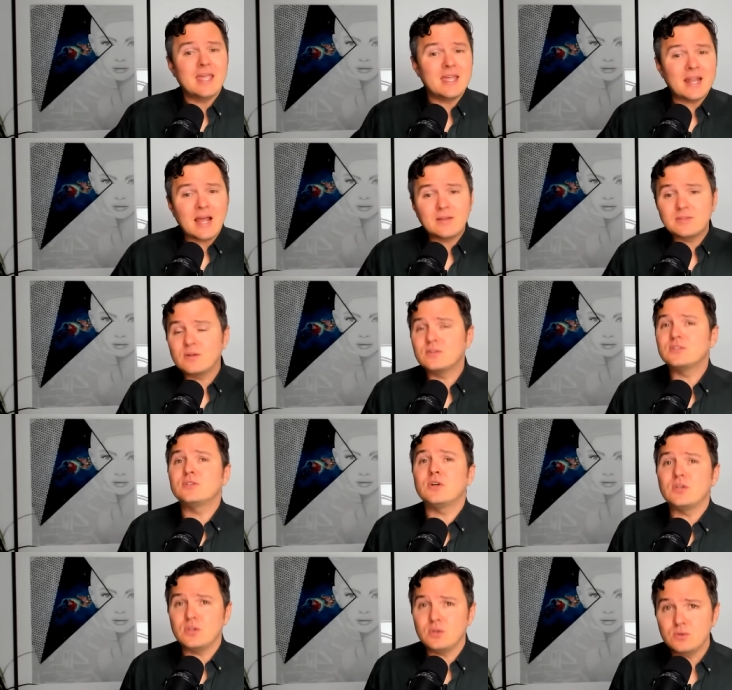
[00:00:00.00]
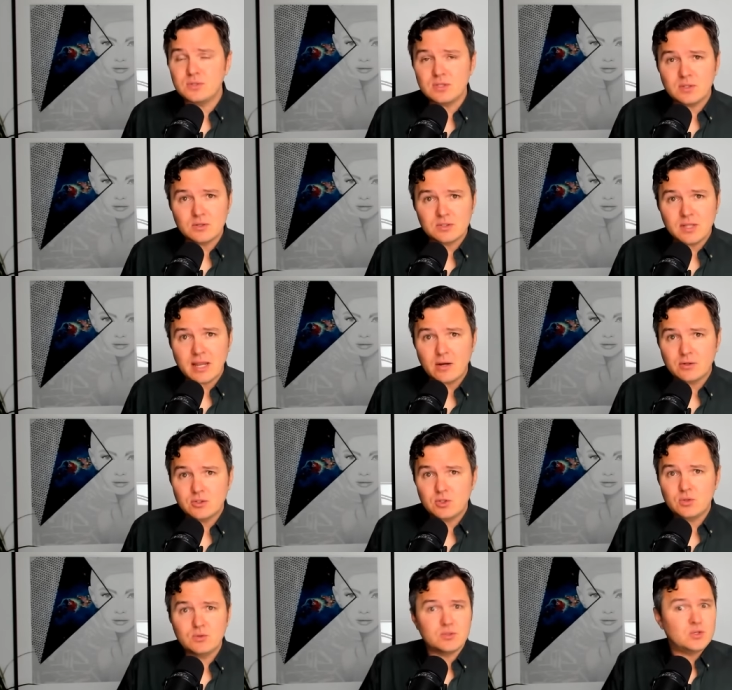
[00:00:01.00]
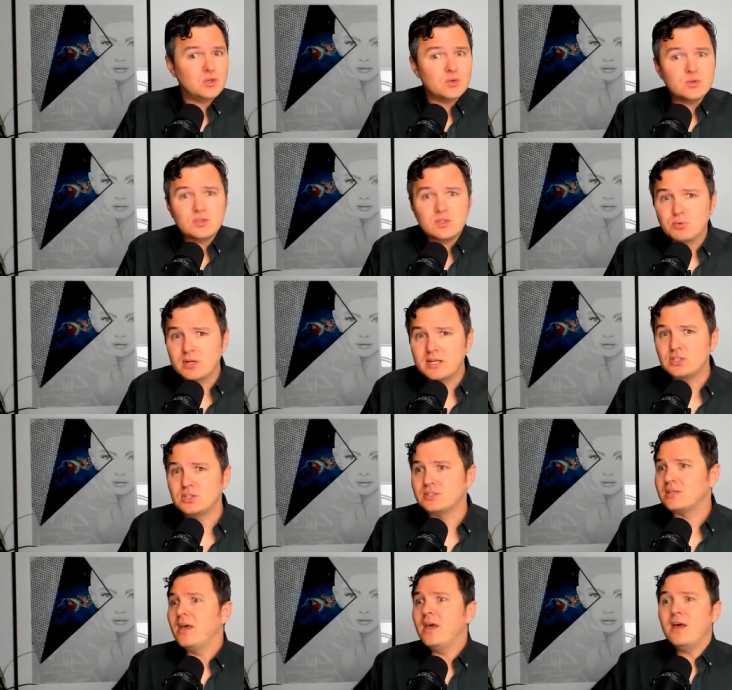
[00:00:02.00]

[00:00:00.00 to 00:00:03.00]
Get out there and start using those layer twos. Use the bridges.